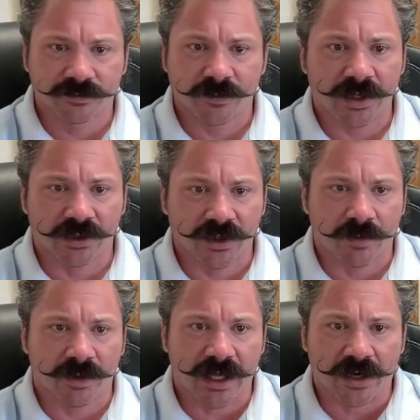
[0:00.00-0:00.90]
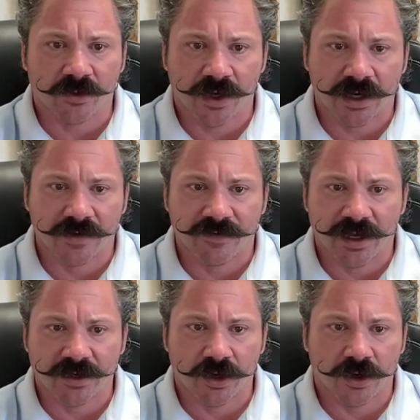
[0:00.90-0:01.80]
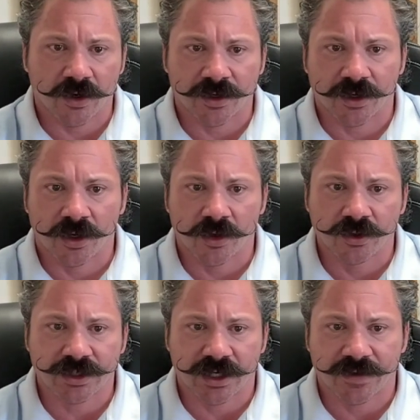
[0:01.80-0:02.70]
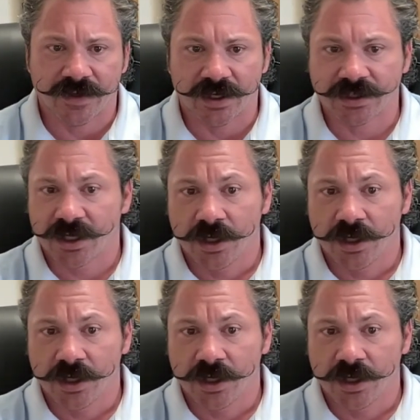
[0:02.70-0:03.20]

I mean, look at BlackRock and Vanguard and all those kind of things.